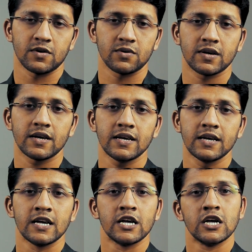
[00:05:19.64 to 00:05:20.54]
Okay,
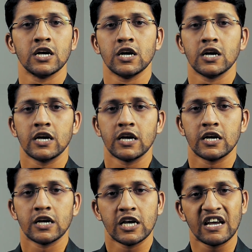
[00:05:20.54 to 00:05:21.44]

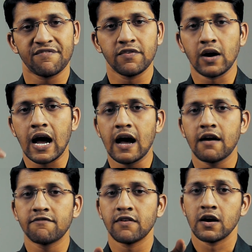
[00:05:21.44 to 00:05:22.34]
if you
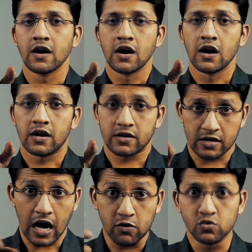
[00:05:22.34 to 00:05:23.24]
have
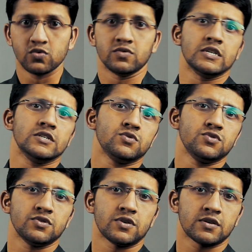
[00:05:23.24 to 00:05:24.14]
Rahu into
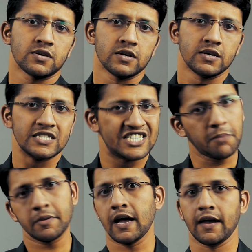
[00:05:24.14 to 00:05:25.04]
your
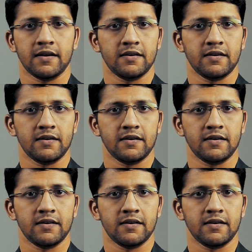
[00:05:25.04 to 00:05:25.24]
Gemini